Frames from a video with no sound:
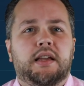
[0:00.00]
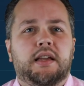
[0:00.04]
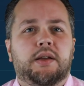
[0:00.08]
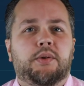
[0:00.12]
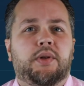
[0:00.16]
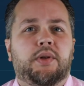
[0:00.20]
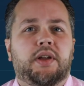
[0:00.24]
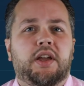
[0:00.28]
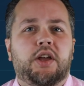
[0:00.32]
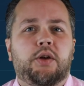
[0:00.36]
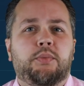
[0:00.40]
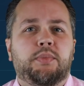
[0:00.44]
It
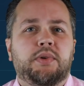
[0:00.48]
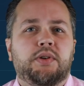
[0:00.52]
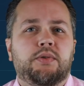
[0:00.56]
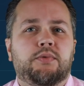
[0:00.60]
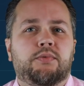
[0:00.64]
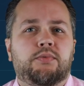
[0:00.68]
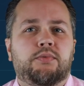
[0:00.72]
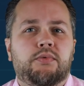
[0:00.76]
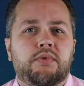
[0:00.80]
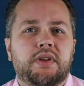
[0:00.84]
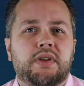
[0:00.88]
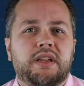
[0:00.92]
will help
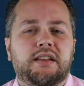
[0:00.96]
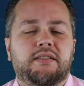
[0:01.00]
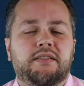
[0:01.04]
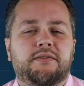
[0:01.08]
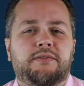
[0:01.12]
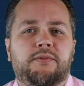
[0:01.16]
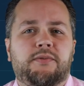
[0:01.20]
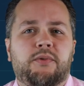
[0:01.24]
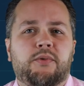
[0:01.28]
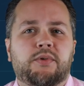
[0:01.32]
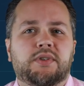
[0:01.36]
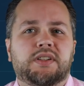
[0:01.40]
you
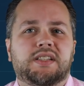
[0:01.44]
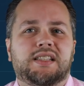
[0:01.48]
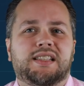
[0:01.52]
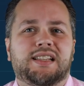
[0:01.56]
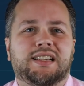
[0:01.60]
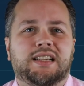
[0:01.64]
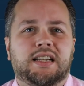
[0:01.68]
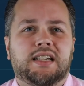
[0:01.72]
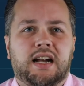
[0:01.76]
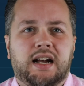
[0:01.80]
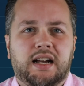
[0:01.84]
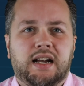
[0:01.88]
reinforce
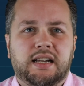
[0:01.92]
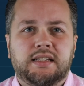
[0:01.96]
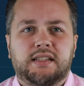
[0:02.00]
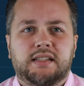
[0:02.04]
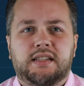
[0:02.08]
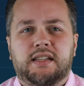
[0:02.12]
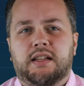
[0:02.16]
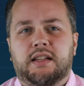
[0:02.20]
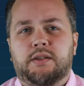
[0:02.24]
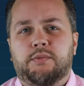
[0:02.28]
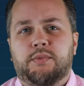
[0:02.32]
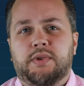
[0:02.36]
the
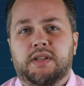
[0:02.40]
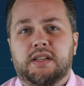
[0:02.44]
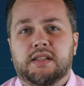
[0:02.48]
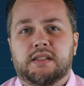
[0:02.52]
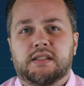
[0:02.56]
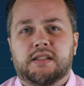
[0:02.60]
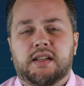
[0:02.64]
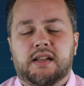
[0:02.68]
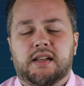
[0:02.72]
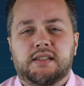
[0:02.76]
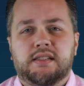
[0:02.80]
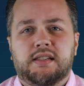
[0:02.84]
content we
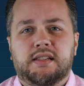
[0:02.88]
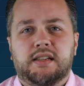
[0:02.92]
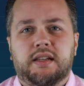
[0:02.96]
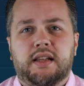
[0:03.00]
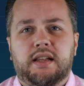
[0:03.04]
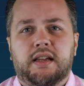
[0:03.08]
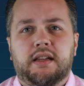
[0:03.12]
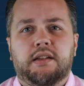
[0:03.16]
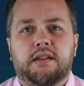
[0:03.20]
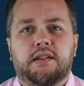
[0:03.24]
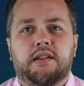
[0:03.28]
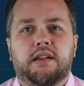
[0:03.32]
discussed
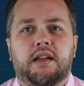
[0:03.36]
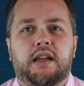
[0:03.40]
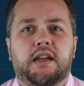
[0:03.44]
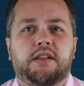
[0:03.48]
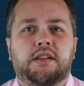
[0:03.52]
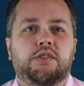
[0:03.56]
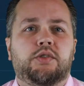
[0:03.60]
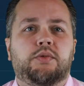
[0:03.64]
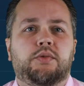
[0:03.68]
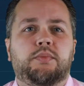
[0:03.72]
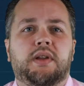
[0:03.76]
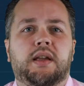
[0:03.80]
today,
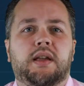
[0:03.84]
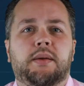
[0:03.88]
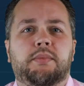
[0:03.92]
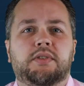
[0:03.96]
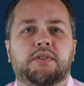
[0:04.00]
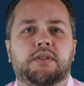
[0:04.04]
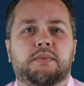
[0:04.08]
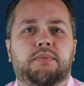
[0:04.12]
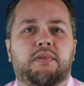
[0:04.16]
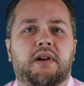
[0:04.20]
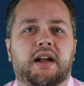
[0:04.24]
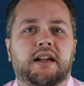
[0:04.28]
and you'll be
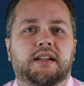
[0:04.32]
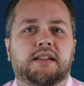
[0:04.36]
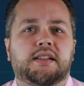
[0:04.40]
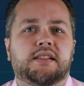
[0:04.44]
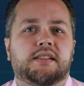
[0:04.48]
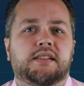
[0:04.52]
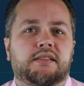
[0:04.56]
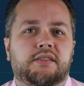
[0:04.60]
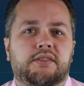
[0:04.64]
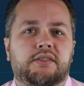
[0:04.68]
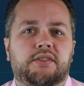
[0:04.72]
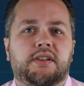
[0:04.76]
able to
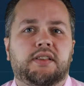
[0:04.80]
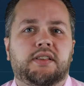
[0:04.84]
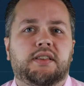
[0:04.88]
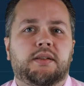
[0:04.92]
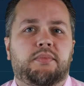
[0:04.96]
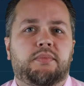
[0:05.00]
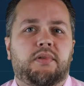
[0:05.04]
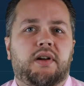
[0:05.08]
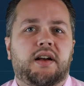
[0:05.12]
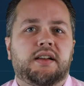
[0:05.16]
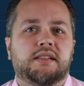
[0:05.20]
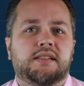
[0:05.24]
practice learning the
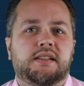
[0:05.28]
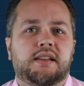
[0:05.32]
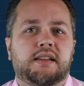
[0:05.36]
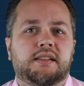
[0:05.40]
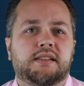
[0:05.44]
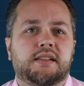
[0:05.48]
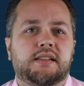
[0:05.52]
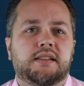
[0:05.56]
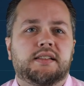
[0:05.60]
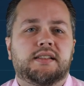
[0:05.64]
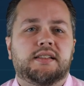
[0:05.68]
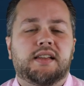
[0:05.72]

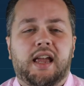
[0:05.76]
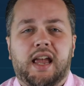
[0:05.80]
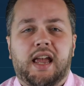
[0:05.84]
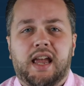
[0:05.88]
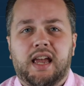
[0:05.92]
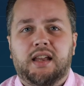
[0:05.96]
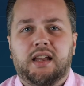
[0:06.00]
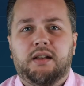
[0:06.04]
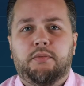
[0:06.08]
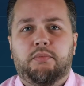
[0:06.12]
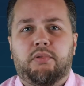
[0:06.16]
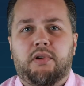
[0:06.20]
processes
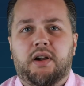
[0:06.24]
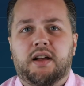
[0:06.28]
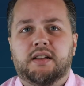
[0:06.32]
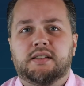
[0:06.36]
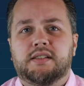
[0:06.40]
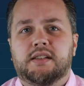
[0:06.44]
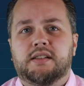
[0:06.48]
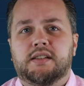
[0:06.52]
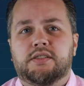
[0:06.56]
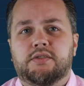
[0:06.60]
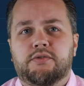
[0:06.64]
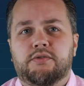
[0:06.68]
and
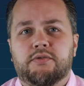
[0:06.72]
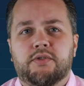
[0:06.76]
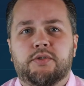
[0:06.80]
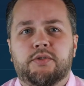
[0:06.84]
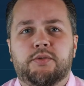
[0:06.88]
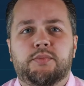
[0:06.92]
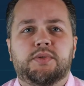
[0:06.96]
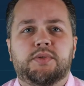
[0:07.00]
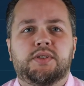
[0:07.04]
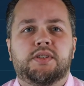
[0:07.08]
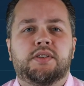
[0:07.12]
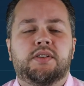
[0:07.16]
process
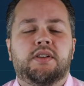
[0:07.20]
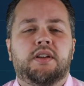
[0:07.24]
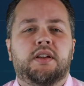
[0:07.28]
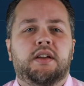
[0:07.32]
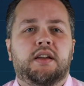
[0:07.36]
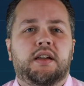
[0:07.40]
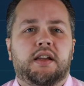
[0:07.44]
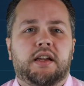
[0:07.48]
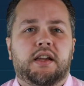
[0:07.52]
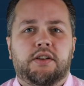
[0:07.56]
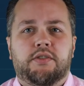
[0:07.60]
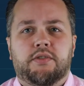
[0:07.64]
groups
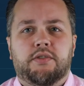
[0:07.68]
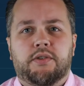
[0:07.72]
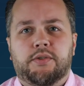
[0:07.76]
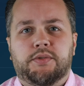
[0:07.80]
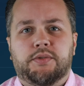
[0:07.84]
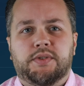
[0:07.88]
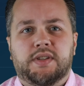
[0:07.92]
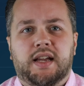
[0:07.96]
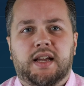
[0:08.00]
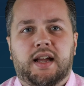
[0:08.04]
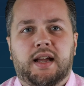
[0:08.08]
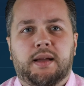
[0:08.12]
in your
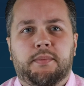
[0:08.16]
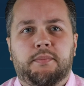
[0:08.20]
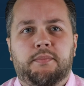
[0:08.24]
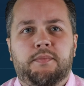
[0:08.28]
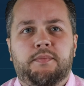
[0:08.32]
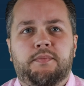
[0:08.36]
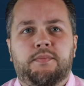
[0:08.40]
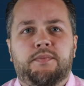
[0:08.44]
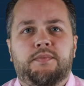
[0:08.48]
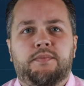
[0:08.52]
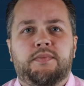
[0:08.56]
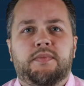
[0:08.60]
own time.
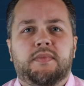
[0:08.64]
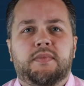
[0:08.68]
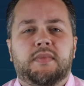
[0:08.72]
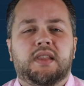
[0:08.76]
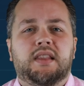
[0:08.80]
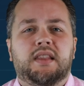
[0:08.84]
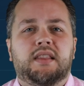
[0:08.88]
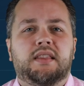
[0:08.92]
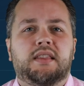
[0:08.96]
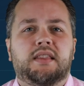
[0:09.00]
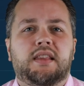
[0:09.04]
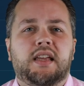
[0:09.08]

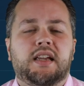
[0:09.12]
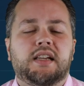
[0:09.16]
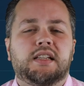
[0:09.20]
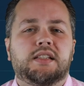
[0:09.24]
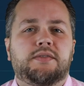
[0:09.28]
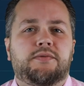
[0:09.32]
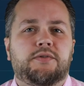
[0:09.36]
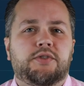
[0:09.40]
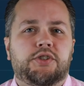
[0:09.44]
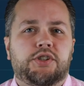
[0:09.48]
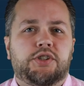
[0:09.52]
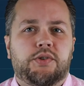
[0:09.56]

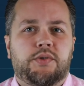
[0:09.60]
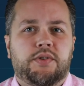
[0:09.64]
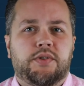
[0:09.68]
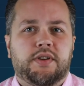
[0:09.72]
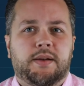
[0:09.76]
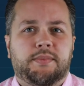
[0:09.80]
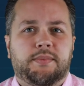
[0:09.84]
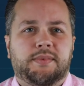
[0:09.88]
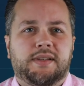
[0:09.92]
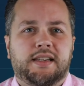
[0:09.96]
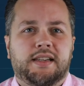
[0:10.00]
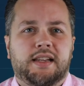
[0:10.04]
Thanks for
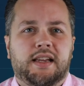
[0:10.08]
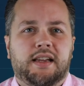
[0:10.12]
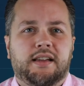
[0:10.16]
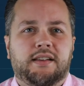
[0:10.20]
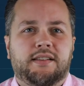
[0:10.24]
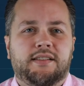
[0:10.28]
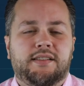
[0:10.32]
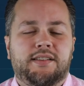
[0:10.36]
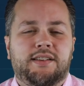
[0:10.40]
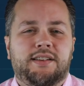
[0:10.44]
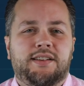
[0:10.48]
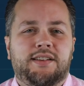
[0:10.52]
showing up
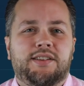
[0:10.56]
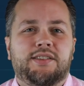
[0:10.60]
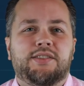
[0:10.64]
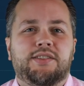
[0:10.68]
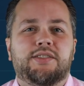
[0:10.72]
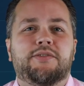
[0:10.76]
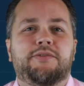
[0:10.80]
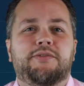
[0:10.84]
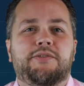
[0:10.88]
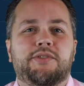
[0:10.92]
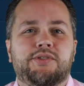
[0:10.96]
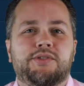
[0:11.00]
today.
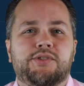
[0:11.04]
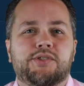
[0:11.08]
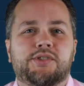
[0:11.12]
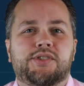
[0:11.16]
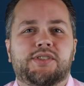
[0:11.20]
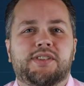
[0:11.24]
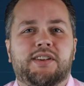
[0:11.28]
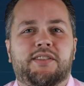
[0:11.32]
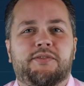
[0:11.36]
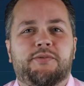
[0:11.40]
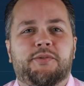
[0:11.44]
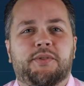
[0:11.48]
Your future
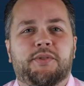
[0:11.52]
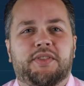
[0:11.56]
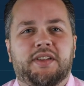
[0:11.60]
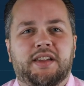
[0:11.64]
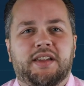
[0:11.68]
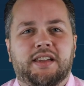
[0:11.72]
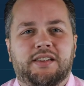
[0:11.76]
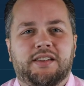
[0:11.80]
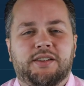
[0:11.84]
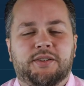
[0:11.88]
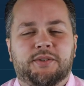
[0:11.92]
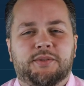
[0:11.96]
self will
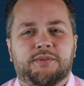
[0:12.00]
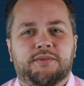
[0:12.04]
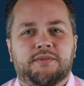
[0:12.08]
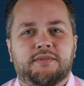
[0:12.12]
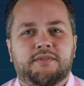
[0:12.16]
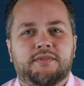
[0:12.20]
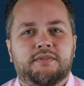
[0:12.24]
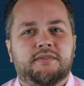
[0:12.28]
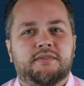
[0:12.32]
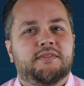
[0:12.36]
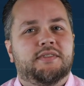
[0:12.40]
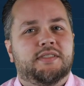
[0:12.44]
thank you.
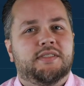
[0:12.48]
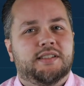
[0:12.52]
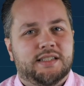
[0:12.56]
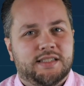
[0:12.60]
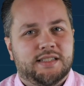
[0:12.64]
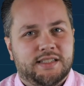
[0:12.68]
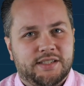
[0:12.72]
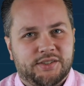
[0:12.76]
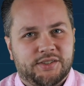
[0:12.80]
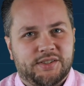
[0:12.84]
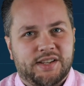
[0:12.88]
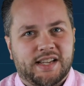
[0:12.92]

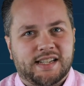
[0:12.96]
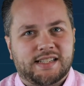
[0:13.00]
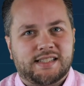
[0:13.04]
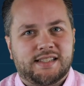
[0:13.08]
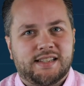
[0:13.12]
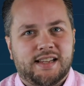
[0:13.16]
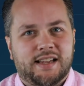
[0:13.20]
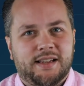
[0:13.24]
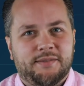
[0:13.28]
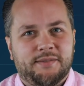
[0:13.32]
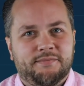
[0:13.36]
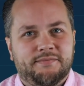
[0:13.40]
Until next
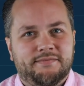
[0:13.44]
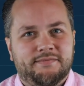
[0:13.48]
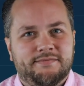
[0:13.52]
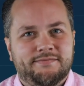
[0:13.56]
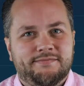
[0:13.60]
time.